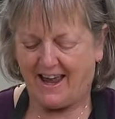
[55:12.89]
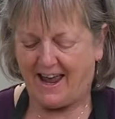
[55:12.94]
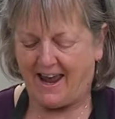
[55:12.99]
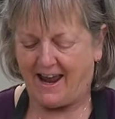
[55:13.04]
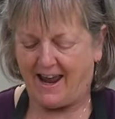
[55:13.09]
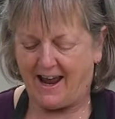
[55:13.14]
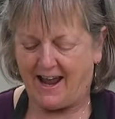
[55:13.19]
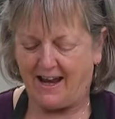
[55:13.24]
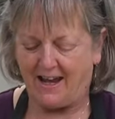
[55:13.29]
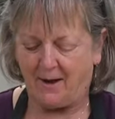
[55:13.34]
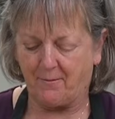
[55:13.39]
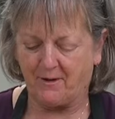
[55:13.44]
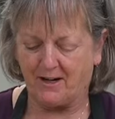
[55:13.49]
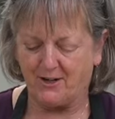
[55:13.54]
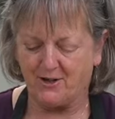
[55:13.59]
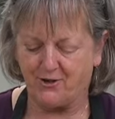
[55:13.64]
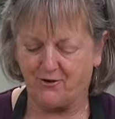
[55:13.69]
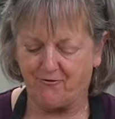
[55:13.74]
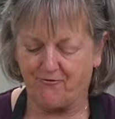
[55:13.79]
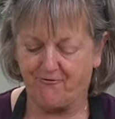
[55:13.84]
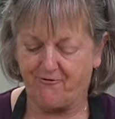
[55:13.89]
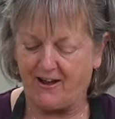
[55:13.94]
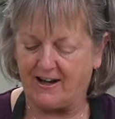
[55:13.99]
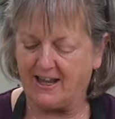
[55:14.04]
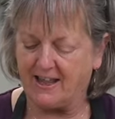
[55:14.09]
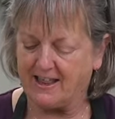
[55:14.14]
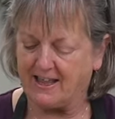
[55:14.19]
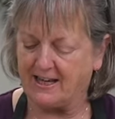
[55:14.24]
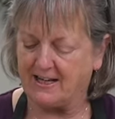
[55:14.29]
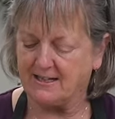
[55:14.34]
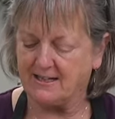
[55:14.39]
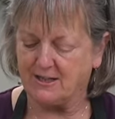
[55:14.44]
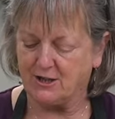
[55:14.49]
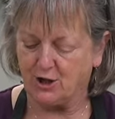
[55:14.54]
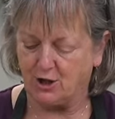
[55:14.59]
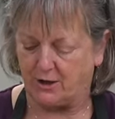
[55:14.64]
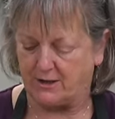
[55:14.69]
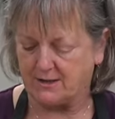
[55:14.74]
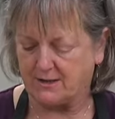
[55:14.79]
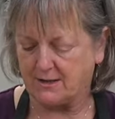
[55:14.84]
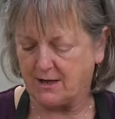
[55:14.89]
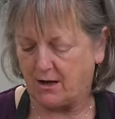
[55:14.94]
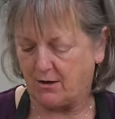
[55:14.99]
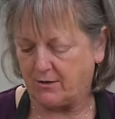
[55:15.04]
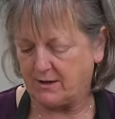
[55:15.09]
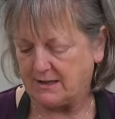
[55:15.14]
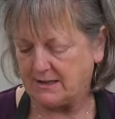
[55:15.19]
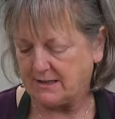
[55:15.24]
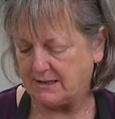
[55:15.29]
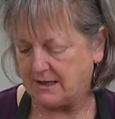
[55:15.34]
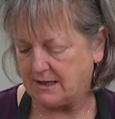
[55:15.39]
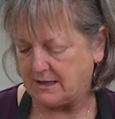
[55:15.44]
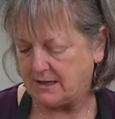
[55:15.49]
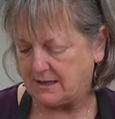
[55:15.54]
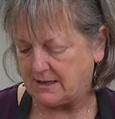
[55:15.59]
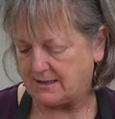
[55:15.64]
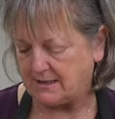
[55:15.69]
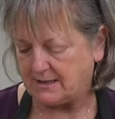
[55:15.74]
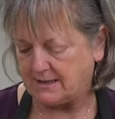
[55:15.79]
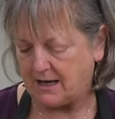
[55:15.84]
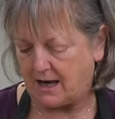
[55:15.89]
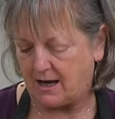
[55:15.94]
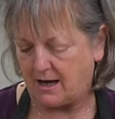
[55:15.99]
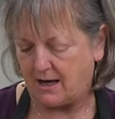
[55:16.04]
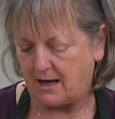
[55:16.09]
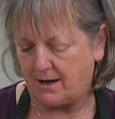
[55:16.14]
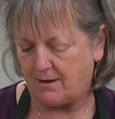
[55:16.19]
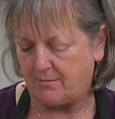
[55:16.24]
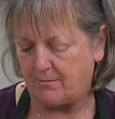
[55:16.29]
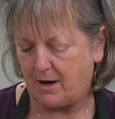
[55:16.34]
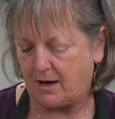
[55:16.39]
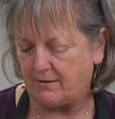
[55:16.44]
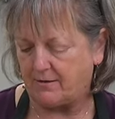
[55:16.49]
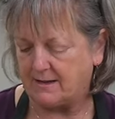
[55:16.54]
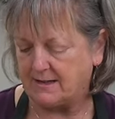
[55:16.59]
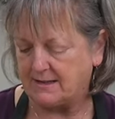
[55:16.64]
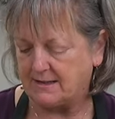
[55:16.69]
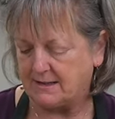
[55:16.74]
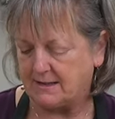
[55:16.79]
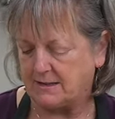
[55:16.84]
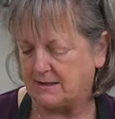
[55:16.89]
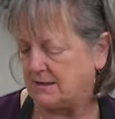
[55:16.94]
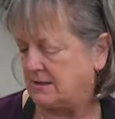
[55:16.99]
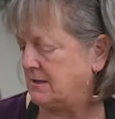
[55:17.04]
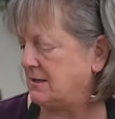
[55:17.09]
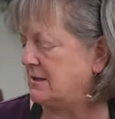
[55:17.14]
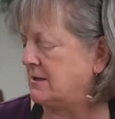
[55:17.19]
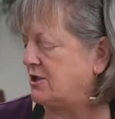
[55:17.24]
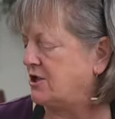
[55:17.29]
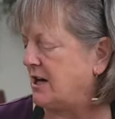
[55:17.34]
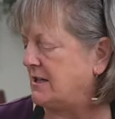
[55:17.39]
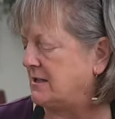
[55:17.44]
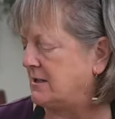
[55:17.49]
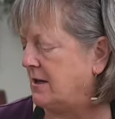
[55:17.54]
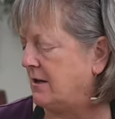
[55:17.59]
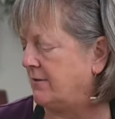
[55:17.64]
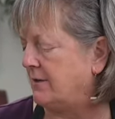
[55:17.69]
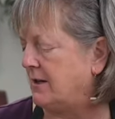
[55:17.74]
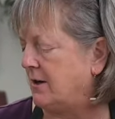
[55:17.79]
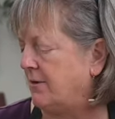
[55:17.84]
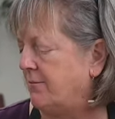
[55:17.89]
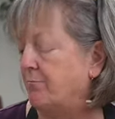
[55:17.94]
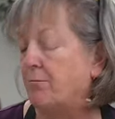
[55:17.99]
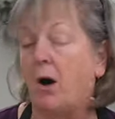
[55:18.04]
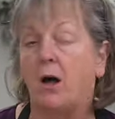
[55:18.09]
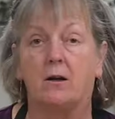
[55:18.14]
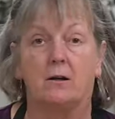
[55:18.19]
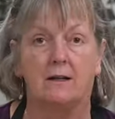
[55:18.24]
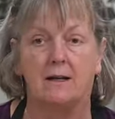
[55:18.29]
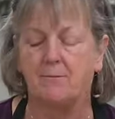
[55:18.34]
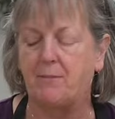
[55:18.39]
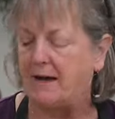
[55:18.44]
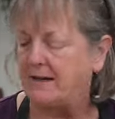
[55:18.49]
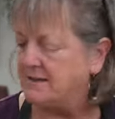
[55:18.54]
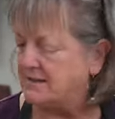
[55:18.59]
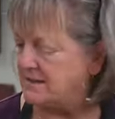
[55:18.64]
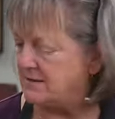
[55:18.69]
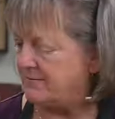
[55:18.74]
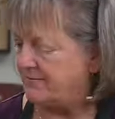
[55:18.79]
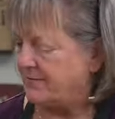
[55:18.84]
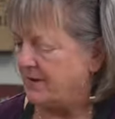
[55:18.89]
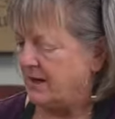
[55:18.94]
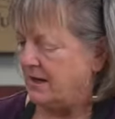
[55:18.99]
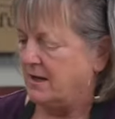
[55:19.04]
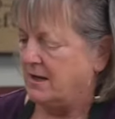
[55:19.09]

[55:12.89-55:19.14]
And I'm going to do funny things to it. So this is gesso, no, modeling paste.